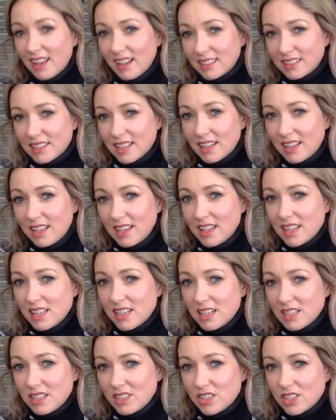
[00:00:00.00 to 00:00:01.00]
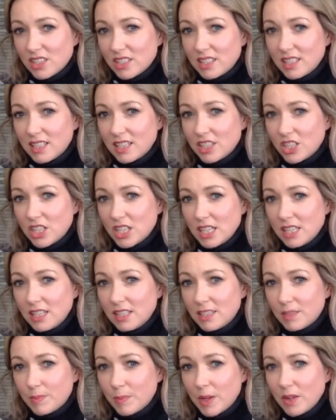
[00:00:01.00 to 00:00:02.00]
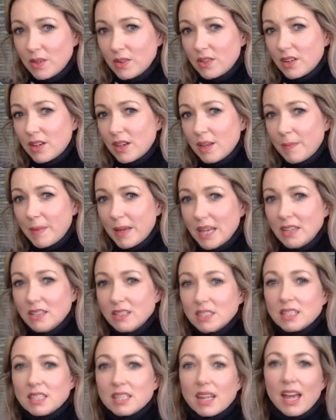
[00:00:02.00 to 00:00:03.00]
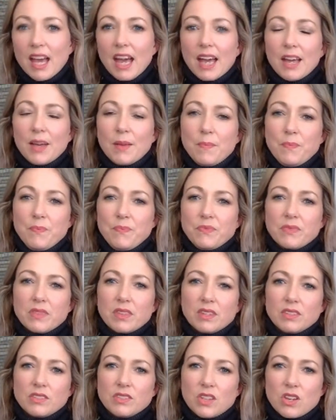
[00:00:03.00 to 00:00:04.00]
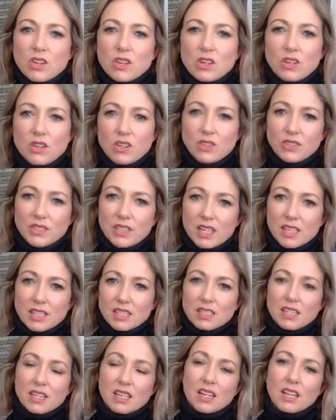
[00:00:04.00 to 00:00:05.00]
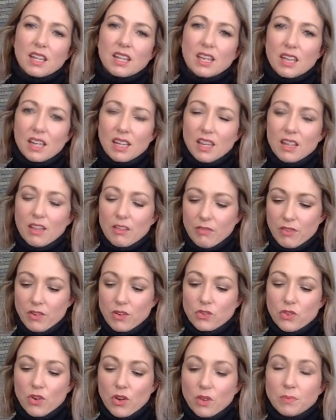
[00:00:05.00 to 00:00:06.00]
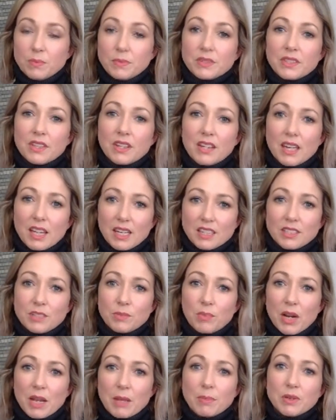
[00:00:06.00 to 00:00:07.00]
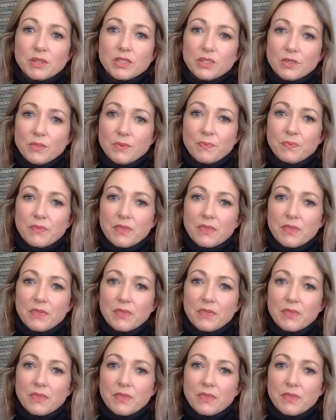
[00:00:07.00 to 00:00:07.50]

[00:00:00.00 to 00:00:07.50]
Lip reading: as I just initially spoke about. So you can use it a few drops in a spray bottle.